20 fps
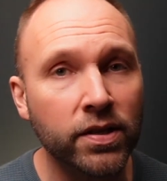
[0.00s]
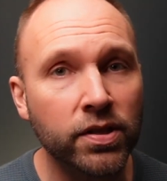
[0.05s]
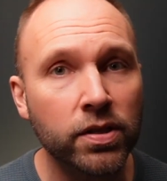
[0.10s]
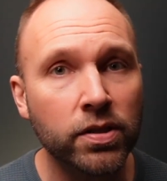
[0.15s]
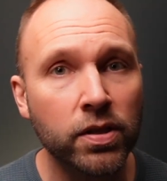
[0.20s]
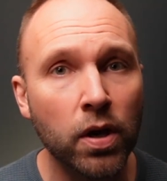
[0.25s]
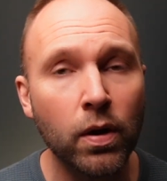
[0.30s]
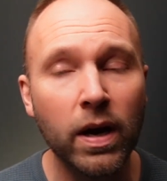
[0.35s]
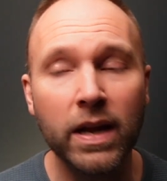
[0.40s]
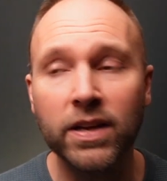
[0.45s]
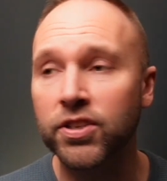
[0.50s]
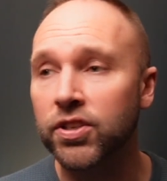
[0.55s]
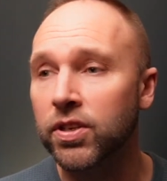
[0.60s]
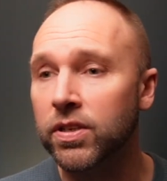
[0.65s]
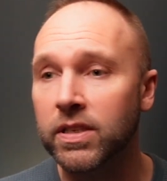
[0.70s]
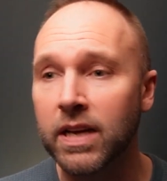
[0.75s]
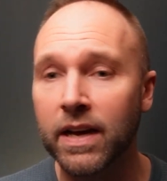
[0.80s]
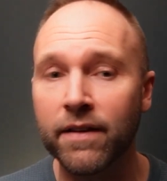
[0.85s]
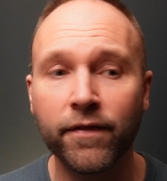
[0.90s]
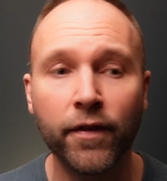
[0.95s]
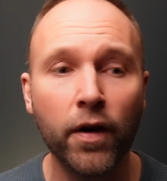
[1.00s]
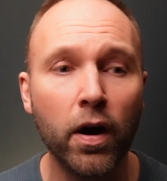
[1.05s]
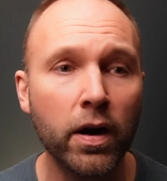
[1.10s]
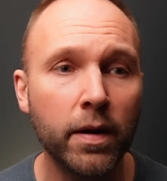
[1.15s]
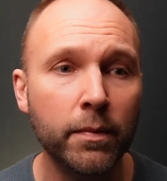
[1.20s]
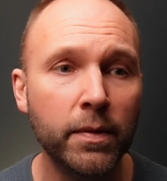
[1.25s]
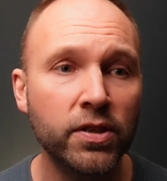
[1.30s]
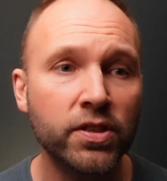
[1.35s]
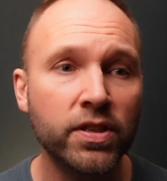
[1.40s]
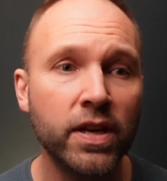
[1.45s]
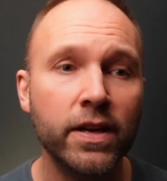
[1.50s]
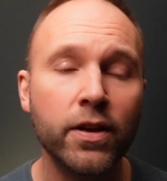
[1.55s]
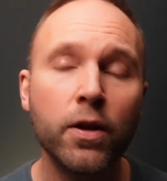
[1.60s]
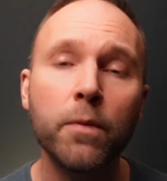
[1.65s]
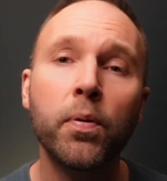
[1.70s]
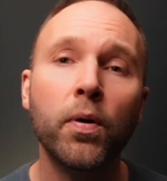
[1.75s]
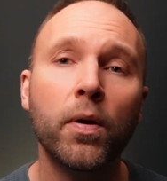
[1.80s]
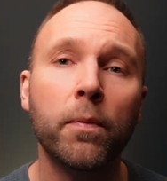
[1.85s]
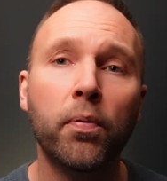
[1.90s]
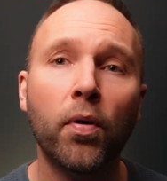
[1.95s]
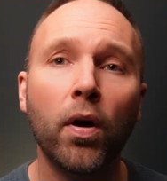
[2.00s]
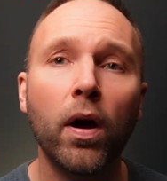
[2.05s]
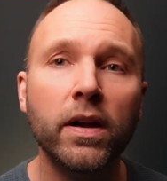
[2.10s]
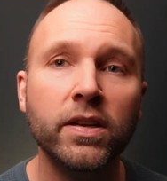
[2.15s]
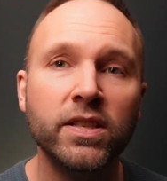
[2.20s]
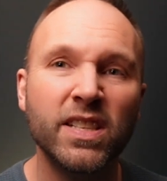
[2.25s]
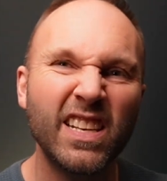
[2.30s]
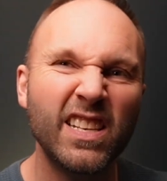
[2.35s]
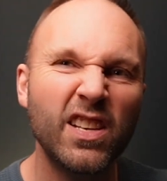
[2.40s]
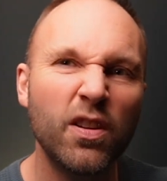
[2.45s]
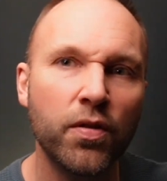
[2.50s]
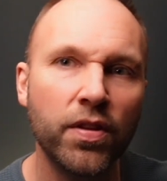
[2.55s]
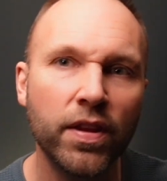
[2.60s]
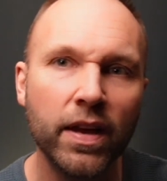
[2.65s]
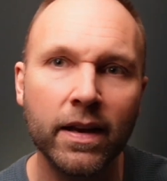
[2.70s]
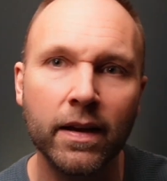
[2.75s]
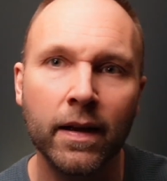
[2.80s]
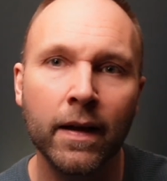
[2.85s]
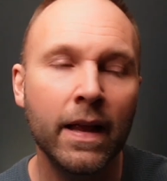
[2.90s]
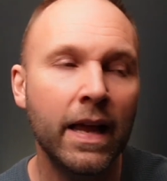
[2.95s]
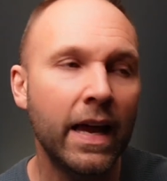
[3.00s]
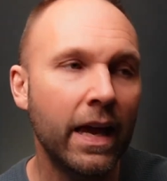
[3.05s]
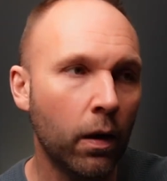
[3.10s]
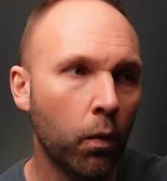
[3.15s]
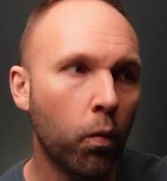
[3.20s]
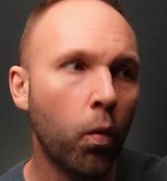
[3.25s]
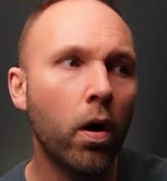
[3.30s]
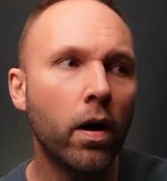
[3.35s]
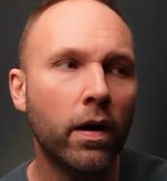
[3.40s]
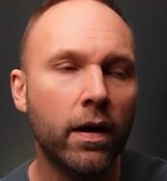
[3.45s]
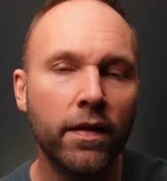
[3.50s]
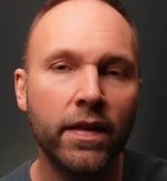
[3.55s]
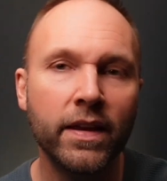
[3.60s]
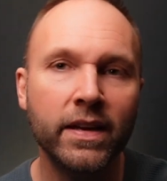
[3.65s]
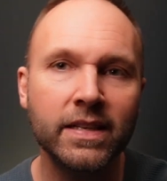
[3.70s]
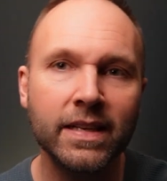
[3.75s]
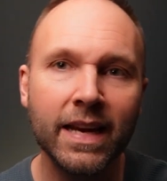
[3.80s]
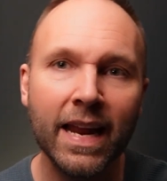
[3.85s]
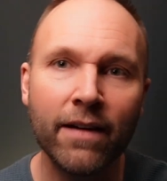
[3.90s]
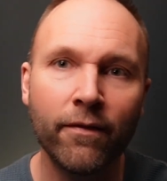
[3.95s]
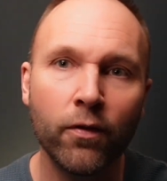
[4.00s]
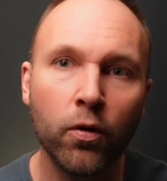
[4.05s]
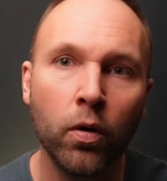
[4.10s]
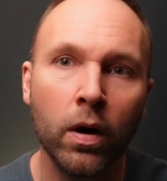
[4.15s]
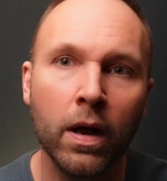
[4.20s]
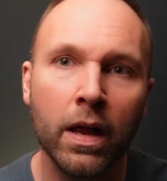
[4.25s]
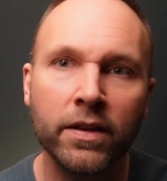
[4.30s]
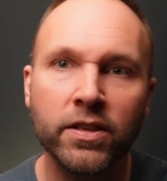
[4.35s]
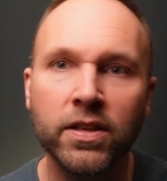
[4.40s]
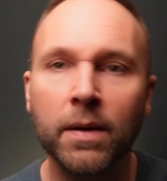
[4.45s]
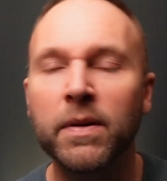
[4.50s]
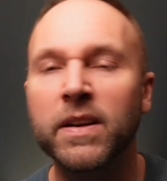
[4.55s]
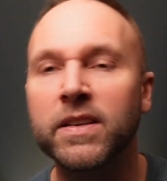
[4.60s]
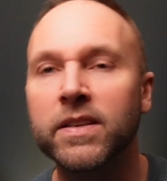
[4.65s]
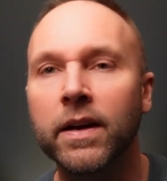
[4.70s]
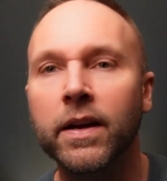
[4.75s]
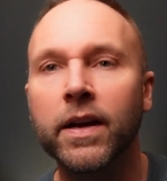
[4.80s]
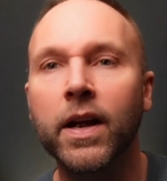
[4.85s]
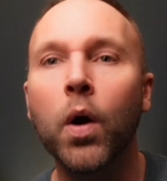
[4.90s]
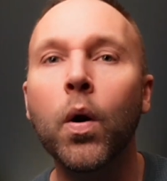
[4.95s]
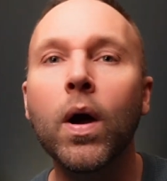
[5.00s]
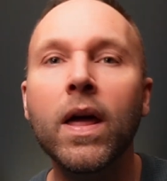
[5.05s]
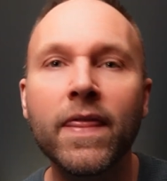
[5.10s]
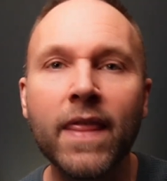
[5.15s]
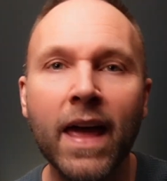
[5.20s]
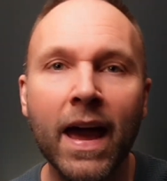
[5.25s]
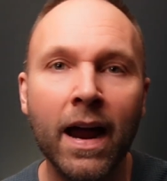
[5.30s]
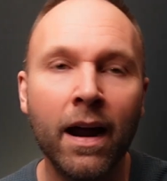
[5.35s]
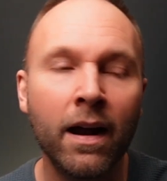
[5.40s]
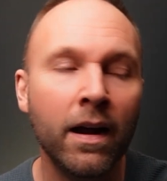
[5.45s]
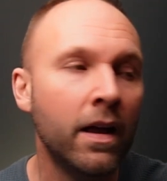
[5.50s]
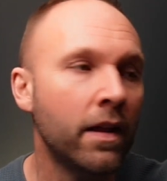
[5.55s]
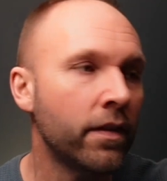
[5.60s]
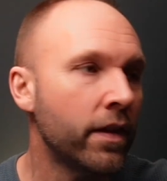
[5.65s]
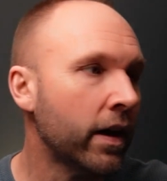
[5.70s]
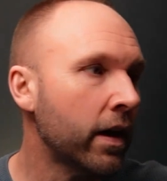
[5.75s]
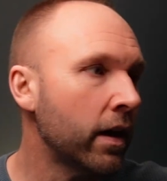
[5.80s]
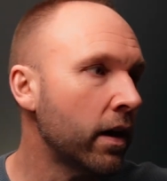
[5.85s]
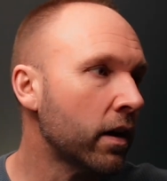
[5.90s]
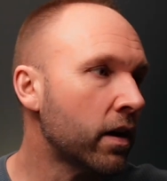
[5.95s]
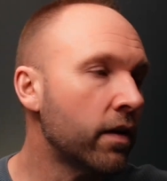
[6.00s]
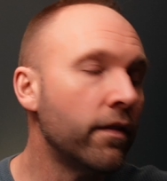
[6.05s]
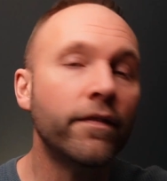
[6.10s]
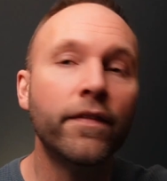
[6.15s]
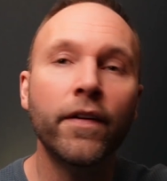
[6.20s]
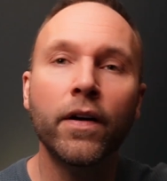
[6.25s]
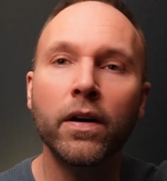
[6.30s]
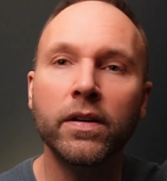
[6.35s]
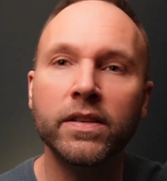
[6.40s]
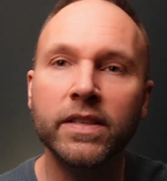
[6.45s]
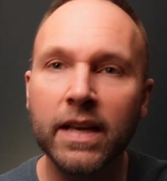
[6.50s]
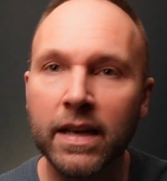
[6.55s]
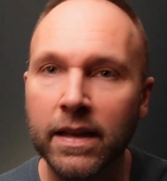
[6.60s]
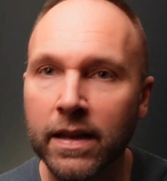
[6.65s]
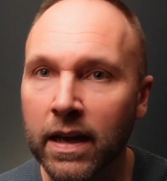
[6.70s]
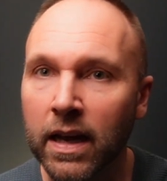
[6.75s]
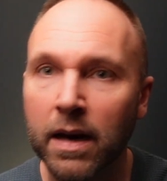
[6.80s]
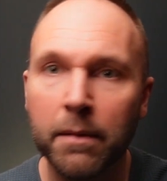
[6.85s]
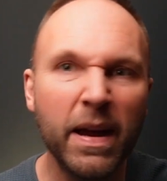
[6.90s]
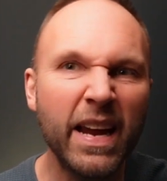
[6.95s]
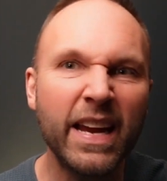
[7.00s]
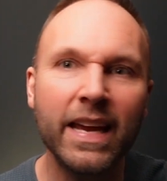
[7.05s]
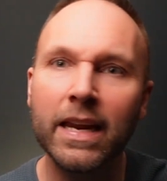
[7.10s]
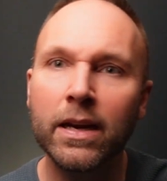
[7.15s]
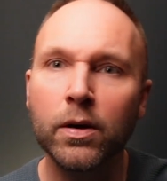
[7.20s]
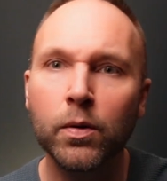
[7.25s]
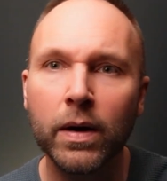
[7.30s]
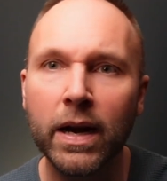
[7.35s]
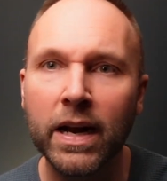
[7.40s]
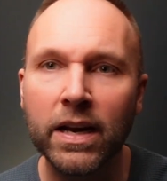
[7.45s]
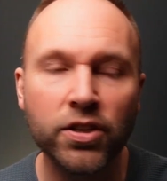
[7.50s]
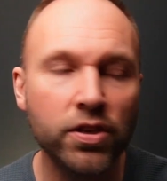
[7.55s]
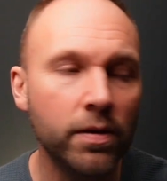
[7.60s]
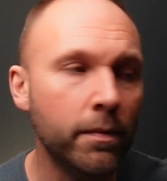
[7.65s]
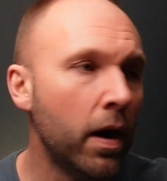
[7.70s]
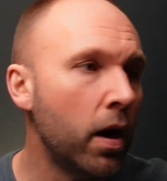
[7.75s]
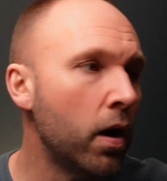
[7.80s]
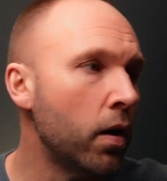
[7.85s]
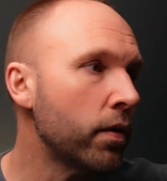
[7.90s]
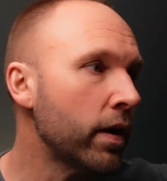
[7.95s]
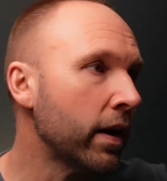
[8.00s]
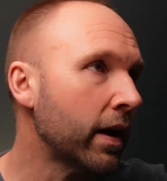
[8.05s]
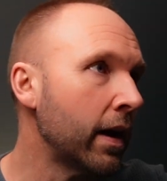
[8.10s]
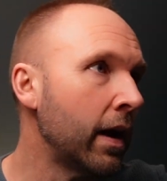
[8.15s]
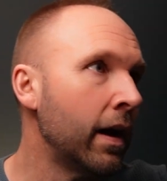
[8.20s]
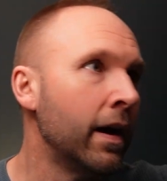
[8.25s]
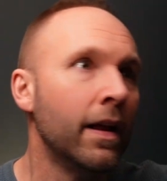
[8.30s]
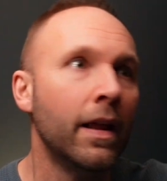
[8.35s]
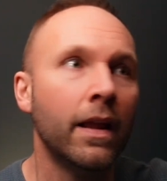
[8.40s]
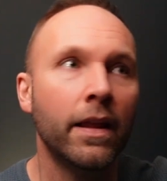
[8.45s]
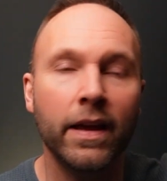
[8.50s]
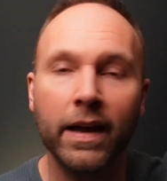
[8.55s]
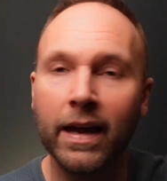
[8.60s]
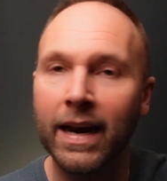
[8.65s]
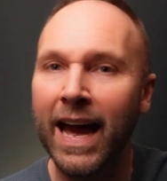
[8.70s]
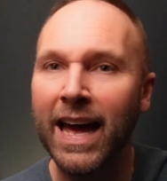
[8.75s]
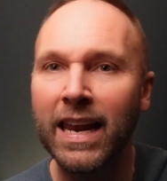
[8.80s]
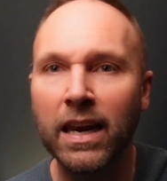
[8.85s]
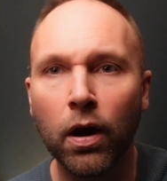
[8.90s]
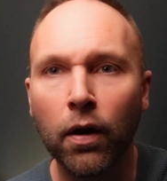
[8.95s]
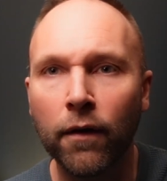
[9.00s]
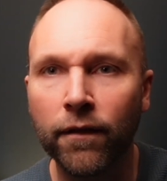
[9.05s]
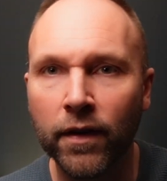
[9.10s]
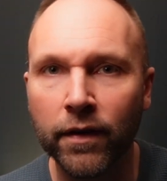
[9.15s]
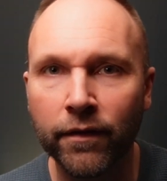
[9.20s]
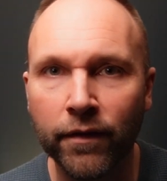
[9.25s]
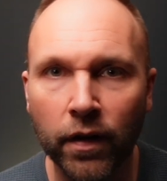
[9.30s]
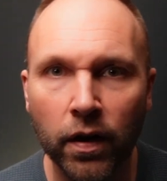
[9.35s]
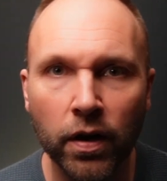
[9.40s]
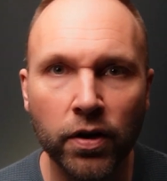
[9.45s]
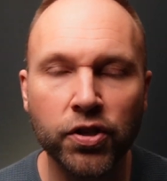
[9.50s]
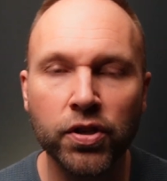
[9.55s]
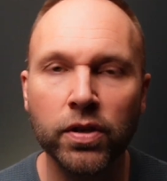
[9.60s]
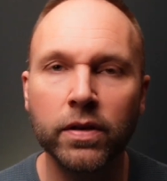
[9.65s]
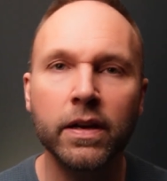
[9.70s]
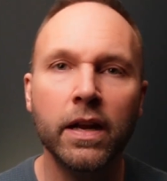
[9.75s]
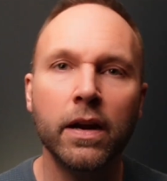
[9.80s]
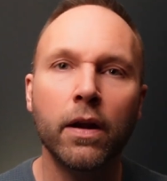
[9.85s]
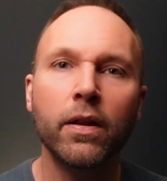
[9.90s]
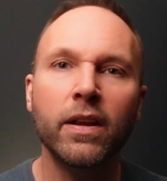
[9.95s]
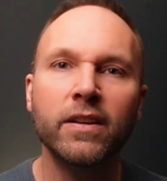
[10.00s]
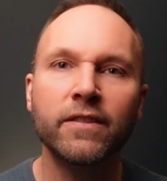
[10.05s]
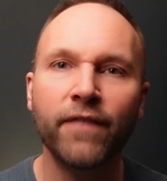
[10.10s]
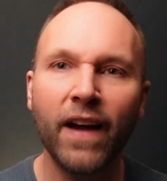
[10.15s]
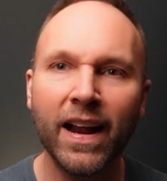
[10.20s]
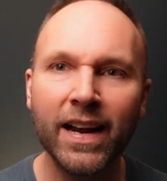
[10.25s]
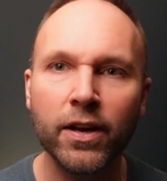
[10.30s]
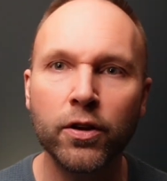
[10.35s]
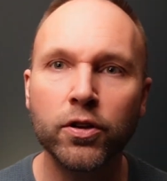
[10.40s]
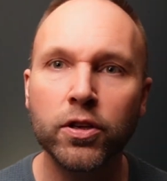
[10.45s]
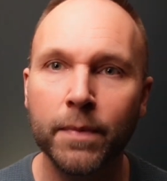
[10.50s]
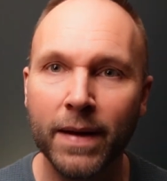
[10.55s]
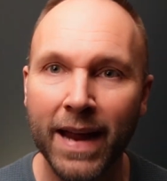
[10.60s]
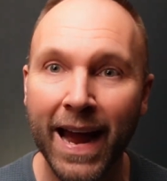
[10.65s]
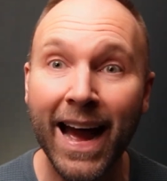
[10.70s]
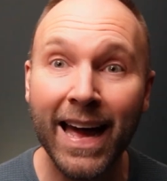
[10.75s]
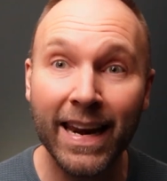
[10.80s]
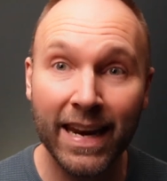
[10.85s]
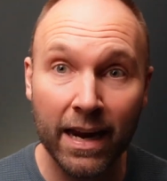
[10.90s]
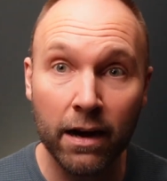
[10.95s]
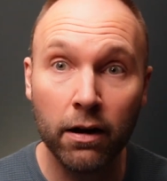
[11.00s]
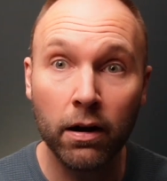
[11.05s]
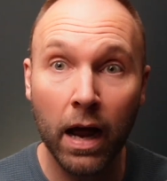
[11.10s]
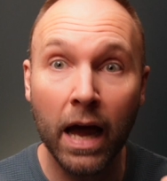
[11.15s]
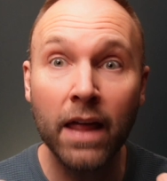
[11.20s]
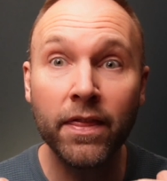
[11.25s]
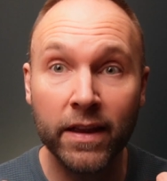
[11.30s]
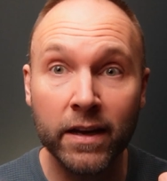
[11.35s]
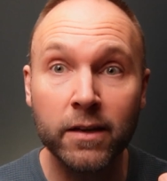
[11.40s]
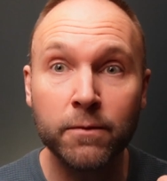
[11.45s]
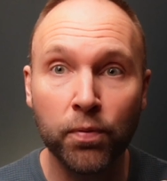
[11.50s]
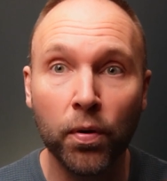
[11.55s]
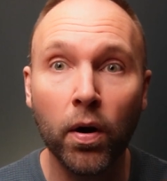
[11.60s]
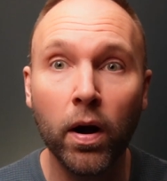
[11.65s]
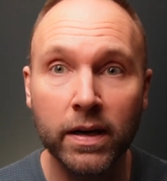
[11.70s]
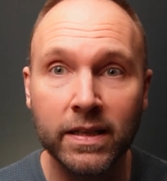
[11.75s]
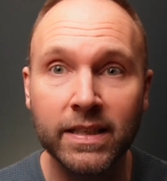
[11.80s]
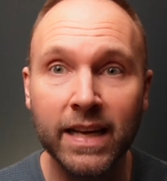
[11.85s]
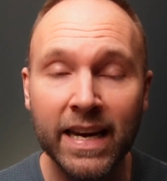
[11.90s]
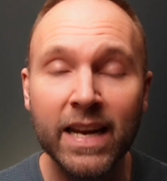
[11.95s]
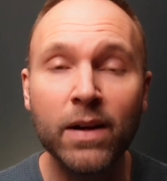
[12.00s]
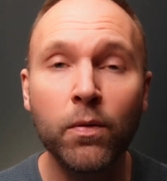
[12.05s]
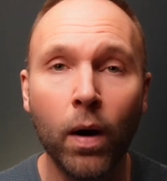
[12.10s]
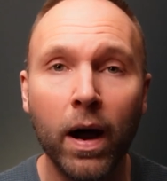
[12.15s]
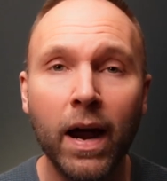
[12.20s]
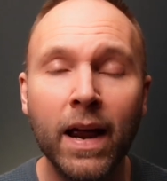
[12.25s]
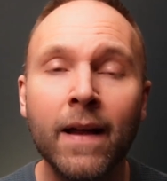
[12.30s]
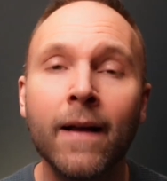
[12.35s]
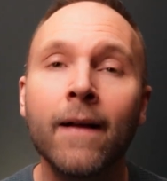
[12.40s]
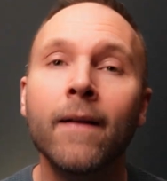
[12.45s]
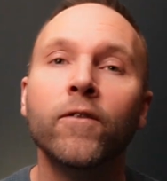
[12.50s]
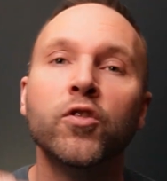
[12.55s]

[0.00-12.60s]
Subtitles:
So let's just say for argument's sake, you put a price in, you think it'll work at this level, somebody's gonna go in there, they're gonna convert it, they're gonna make it into an HMO, they're gonna add loft conversion, you know, there's value to be had here at this price anyway.